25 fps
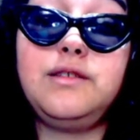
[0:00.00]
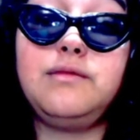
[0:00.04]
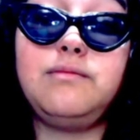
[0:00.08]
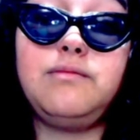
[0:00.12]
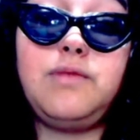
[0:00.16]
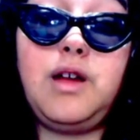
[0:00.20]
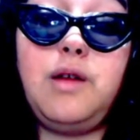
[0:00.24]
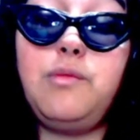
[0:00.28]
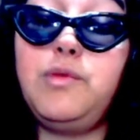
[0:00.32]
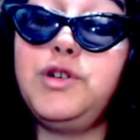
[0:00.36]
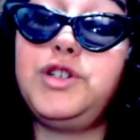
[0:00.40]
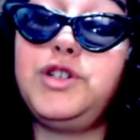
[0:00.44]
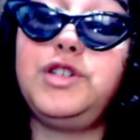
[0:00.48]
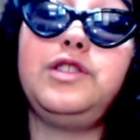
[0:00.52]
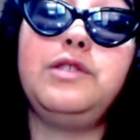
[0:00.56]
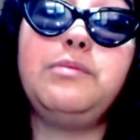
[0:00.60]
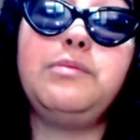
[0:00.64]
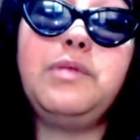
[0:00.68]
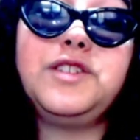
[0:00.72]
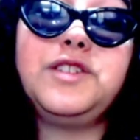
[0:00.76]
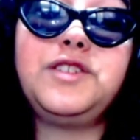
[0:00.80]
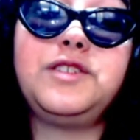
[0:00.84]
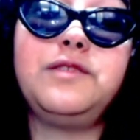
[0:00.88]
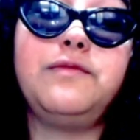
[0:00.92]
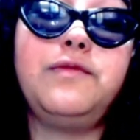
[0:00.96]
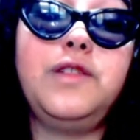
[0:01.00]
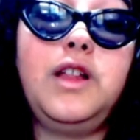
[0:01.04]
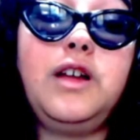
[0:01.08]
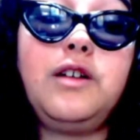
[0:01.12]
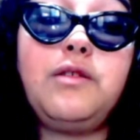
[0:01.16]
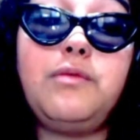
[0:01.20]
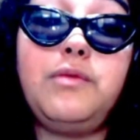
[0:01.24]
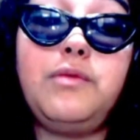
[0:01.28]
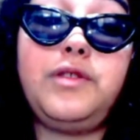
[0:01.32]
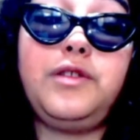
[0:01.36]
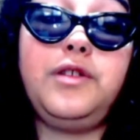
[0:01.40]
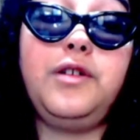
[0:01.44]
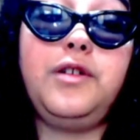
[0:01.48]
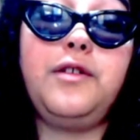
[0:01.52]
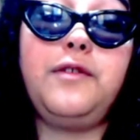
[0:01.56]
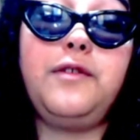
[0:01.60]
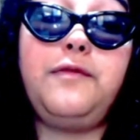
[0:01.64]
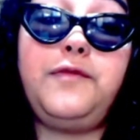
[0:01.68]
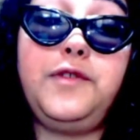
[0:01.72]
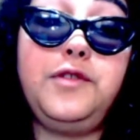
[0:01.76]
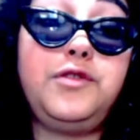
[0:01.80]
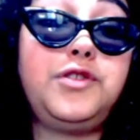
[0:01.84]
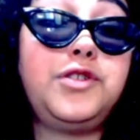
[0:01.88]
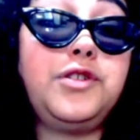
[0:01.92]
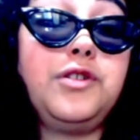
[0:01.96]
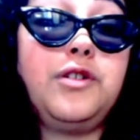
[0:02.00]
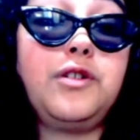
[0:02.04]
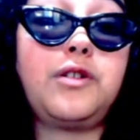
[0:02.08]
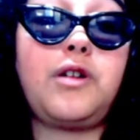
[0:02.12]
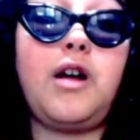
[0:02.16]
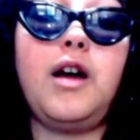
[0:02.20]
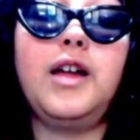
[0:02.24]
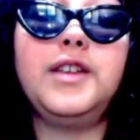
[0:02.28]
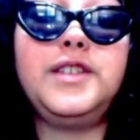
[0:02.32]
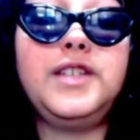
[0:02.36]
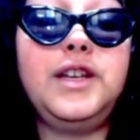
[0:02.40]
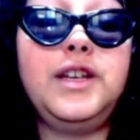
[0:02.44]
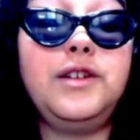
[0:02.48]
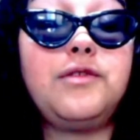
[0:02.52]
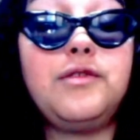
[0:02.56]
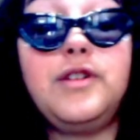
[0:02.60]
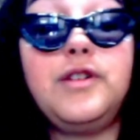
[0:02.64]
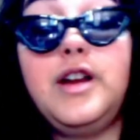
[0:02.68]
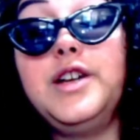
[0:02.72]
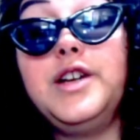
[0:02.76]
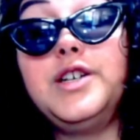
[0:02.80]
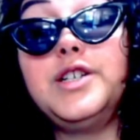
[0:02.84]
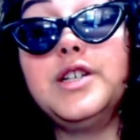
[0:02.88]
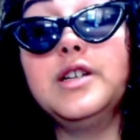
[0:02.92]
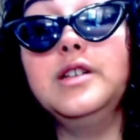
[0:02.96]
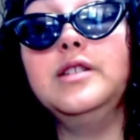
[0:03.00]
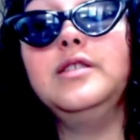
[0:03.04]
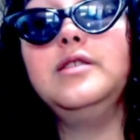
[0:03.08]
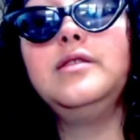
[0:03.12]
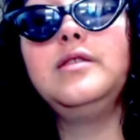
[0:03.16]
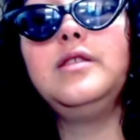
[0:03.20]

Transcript: I wish you the best of luck with your future content creation.